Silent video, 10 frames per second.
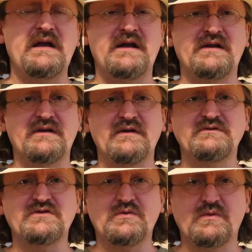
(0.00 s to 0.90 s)
and it
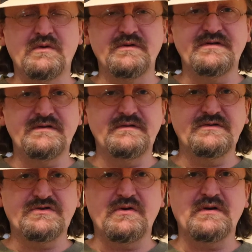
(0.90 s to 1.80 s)
goes towards
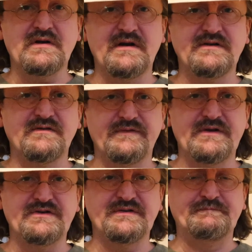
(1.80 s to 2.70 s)
shark
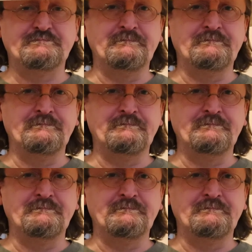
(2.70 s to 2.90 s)
conservation